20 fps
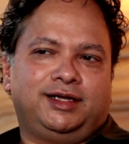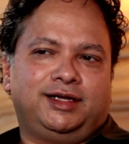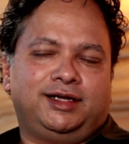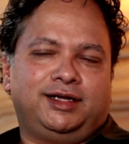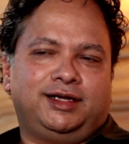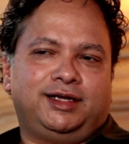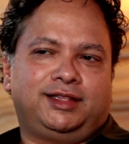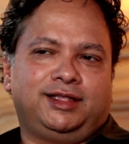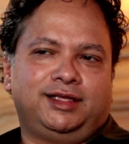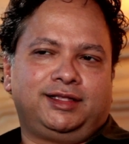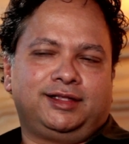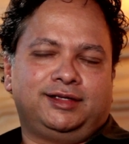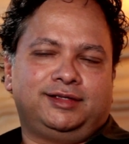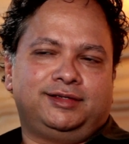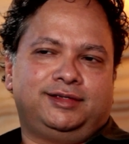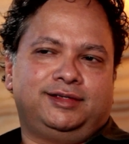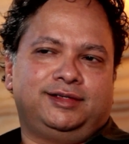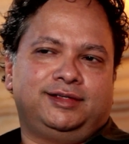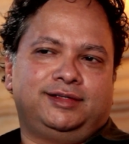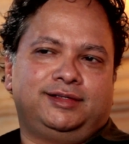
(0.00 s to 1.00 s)
I think
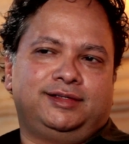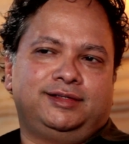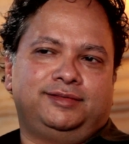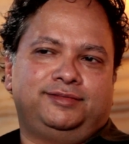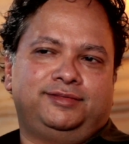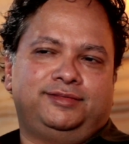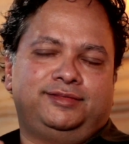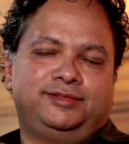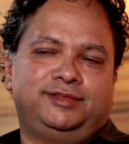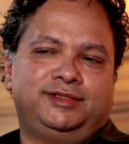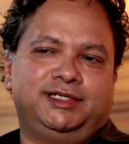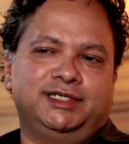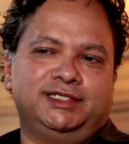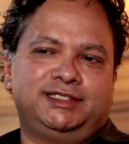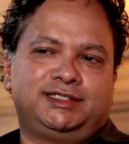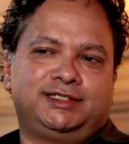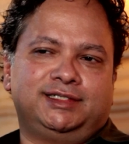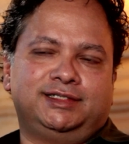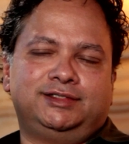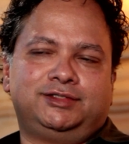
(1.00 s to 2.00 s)
the
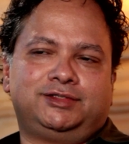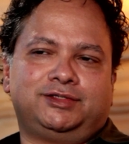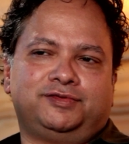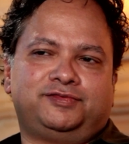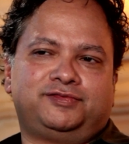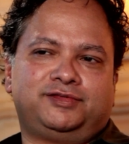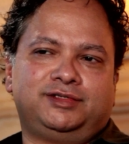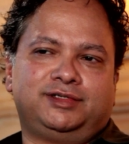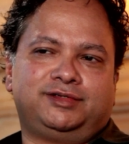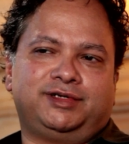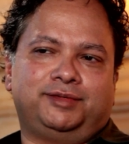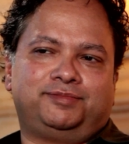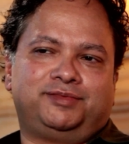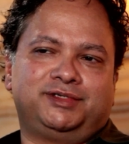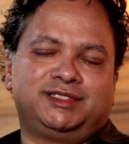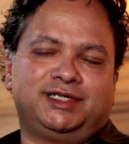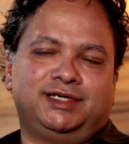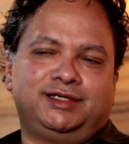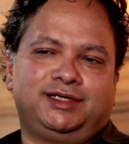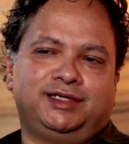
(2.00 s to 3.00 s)
distance of the
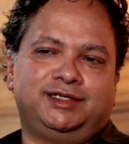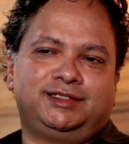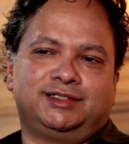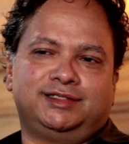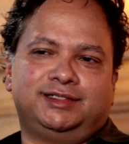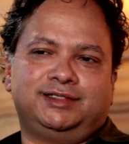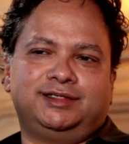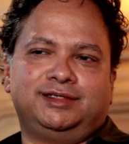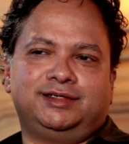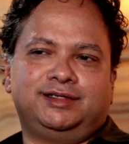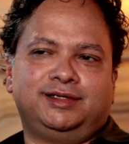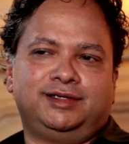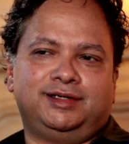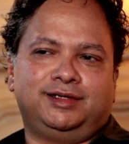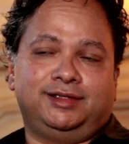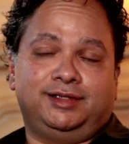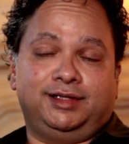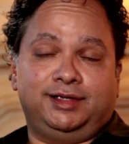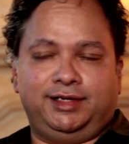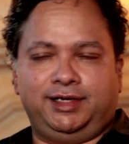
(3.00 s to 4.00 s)
representation,
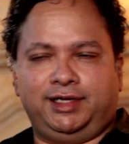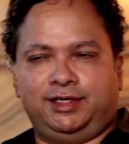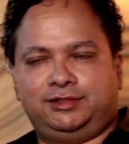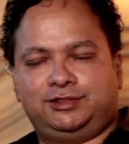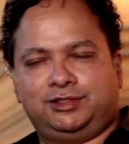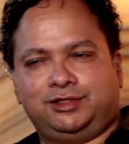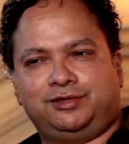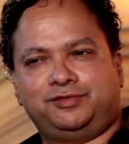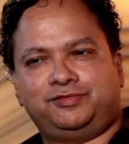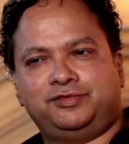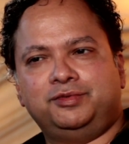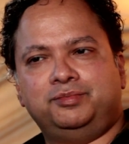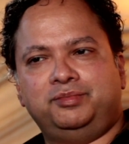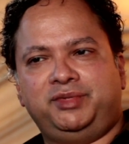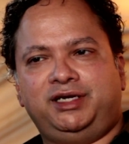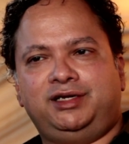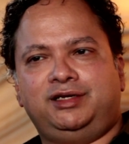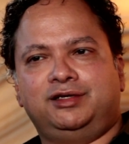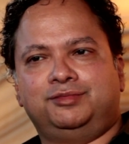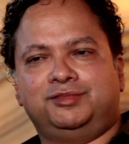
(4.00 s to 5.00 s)
the nature of the
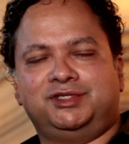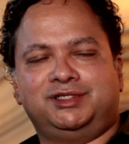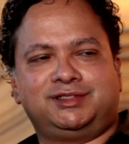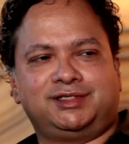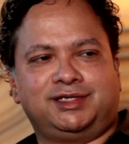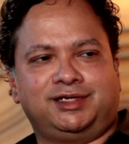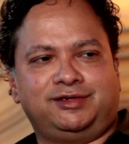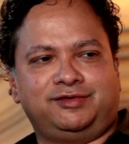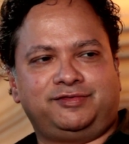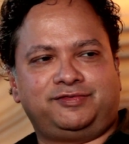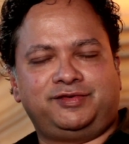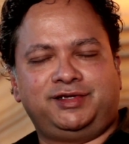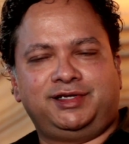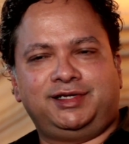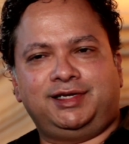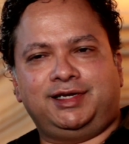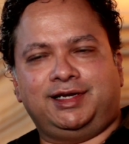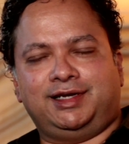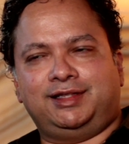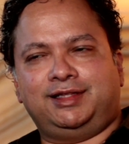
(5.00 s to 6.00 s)
medium itself,
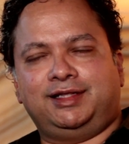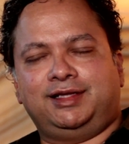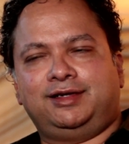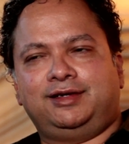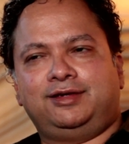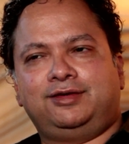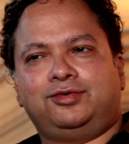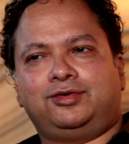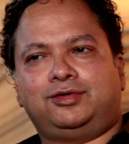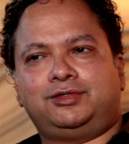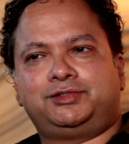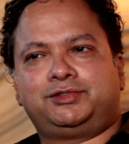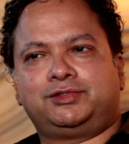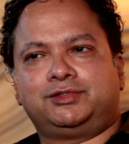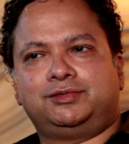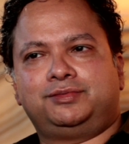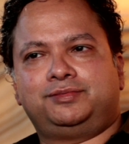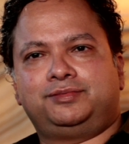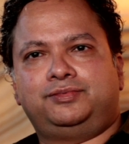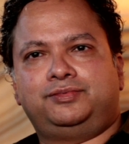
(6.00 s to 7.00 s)
and then
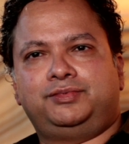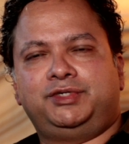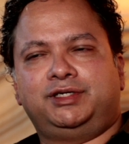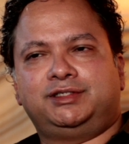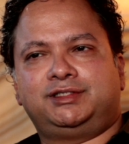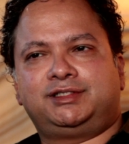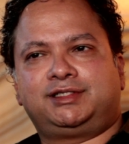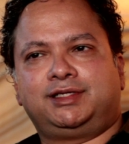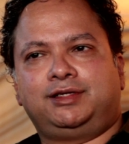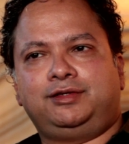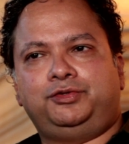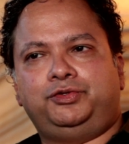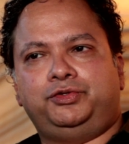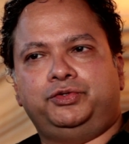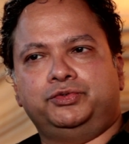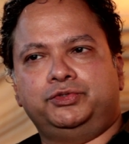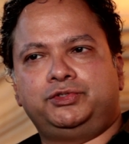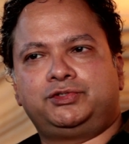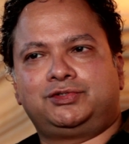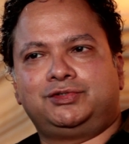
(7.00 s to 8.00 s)
also we are still
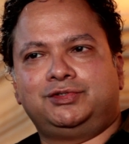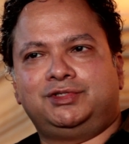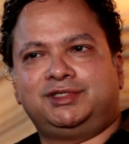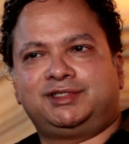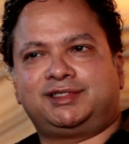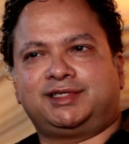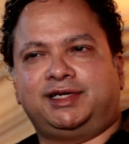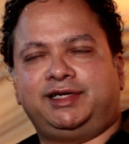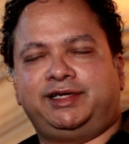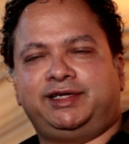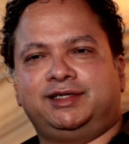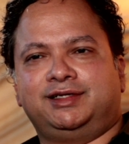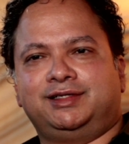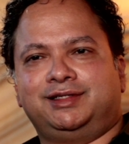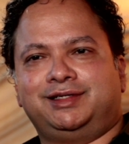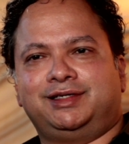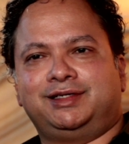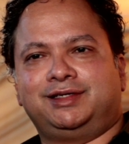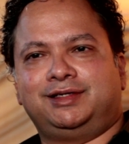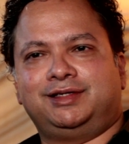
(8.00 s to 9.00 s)
used to this idea
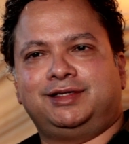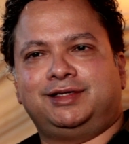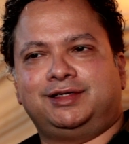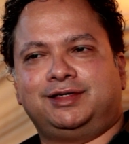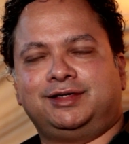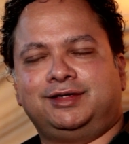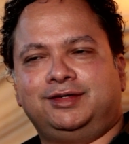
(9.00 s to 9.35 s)
that